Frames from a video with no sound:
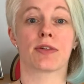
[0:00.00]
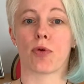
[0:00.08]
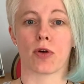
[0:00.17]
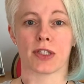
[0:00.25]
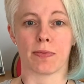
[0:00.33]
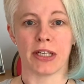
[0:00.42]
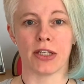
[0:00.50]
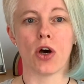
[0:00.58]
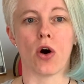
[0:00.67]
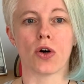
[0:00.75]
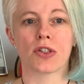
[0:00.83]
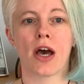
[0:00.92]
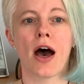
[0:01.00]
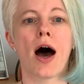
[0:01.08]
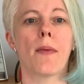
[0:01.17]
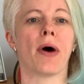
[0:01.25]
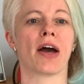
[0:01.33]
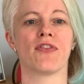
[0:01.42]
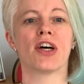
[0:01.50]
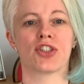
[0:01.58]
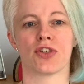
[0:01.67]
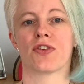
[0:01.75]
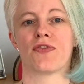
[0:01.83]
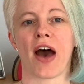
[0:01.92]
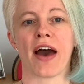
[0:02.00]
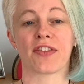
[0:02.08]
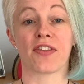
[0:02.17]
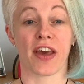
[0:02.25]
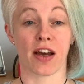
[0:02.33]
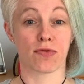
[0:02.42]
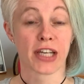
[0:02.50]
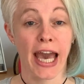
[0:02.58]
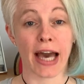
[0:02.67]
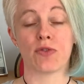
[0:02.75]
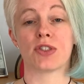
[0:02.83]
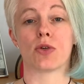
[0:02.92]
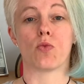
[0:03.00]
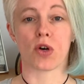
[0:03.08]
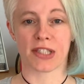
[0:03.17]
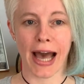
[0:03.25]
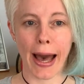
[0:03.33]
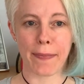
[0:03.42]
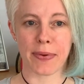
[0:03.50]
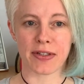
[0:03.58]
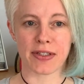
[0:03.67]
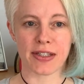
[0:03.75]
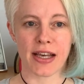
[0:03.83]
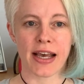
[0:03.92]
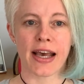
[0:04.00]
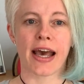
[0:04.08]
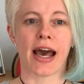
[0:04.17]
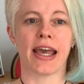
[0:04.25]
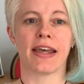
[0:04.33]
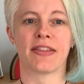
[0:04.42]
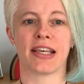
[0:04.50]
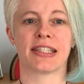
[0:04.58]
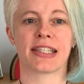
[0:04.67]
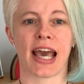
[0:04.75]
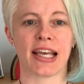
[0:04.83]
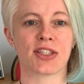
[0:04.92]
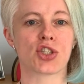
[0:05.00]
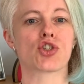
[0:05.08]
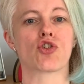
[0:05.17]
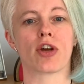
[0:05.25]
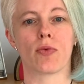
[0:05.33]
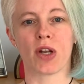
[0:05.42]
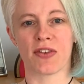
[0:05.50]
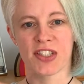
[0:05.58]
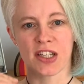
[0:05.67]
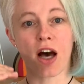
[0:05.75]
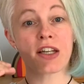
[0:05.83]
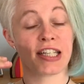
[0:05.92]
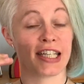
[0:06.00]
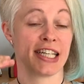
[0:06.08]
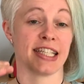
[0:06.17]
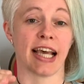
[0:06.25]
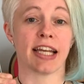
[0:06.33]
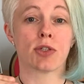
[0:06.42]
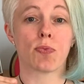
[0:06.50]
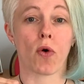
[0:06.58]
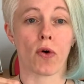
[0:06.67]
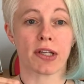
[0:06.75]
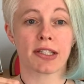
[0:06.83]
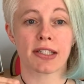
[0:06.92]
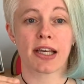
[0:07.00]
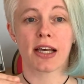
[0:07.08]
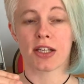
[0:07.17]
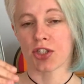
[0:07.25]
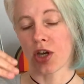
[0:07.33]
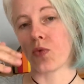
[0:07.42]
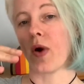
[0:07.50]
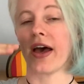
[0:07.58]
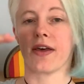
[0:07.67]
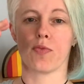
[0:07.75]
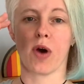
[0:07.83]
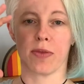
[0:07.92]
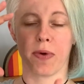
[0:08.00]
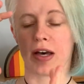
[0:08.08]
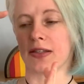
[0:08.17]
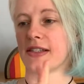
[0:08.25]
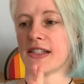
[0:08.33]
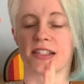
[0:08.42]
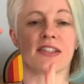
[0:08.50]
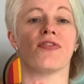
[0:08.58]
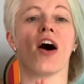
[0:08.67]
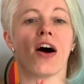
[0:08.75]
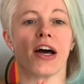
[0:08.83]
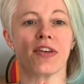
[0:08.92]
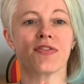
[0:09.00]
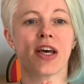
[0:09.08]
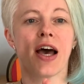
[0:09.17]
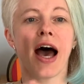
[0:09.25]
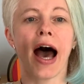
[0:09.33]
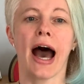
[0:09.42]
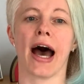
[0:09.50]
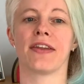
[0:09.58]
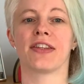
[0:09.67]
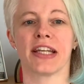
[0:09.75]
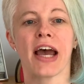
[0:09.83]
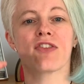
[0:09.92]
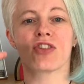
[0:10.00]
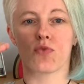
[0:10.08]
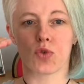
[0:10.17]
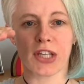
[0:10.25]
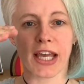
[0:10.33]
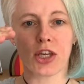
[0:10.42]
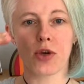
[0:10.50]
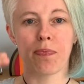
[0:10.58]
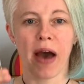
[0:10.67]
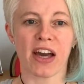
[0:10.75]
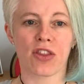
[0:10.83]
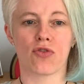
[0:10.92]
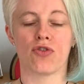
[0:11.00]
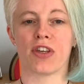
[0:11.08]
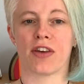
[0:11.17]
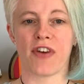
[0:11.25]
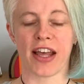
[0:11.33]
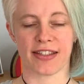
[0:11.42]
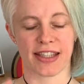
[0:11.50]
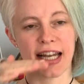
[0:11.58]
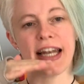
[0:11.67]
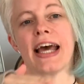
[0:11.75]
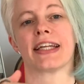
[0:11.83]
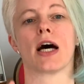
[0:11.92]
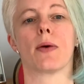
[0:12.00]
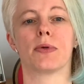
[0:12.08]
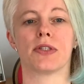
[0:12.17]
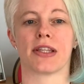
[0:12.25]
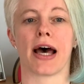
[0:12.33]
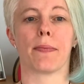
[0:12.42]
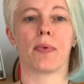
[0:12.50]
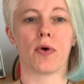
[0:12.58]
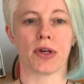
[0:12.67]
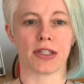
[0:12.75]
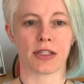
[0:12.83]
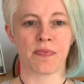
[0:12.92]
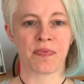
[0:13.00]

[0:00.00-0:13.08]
possibly not, by virtue of the fact that they are recounting what's happened. In this case, the story will have started at its end point, so where the person has survived, and the narrative will take you back through the events that led up into that point.